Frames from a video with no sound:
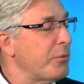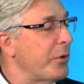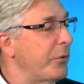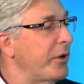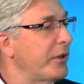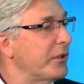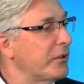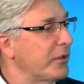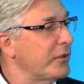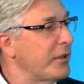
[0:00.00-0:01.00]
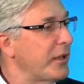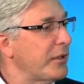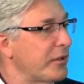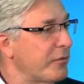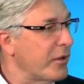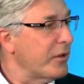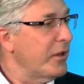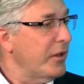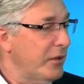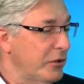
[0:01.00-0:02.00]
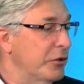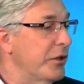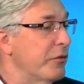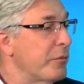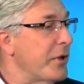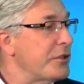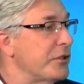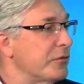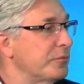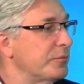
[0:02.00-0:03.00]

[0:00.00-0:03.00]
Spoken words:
up and running and getting the good information.